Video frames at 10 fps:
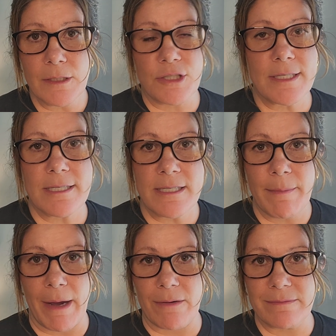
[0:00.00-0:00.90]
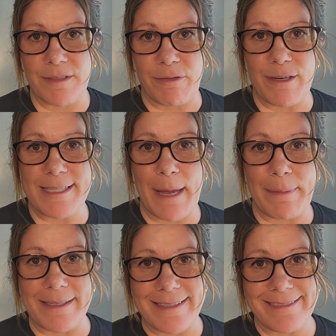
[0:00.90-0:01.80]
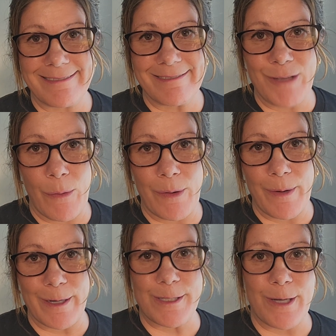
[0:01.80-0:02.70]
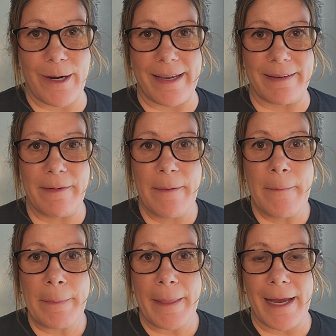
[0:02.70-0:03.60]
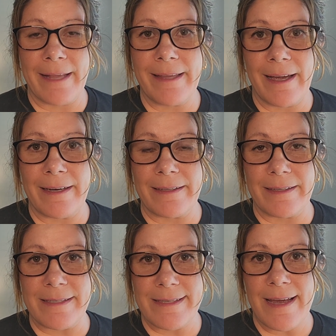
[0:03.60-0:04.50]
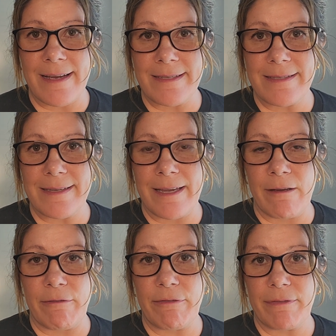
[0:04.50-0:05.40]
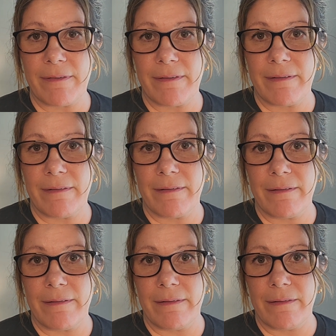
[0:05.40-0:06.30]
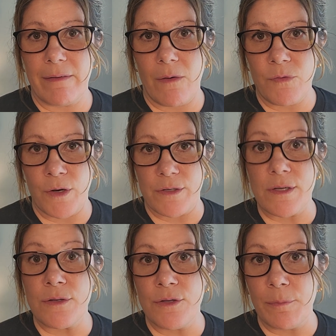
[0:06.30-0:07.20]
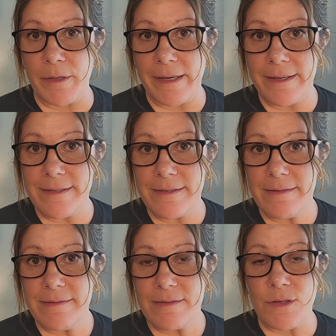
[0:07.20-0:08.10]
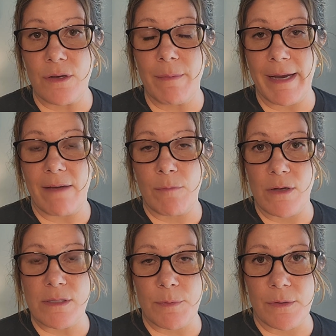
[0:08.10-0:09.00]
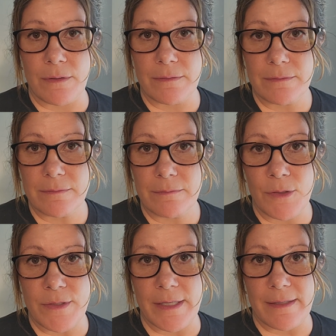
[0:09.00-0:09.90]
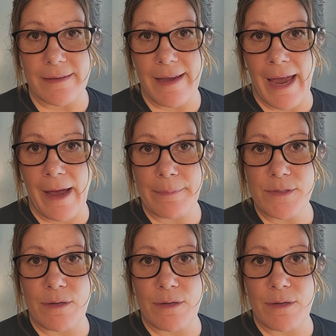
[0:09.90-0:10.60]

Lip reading: Just list them out. The first step is knowing where you're starting. And then assess if there's duplicates. So you might have multiple music apps.